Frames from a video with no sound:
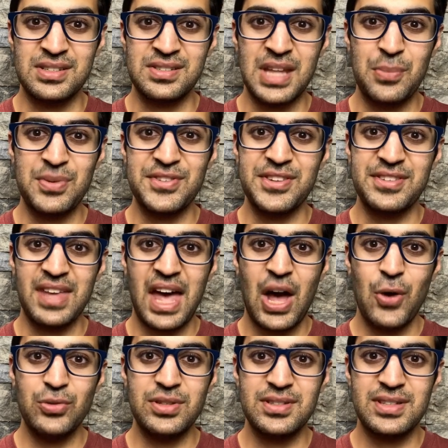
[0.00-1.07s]
That means these
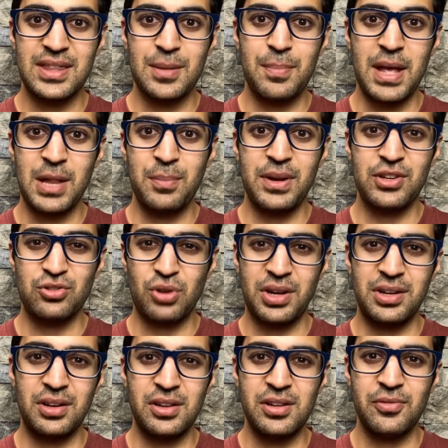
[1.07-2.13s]
houses that the mailman is trying
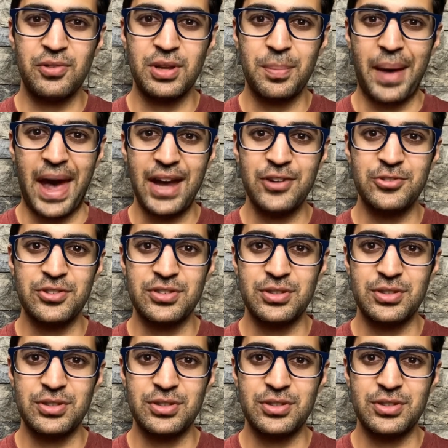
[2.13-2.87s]
to deliver the packages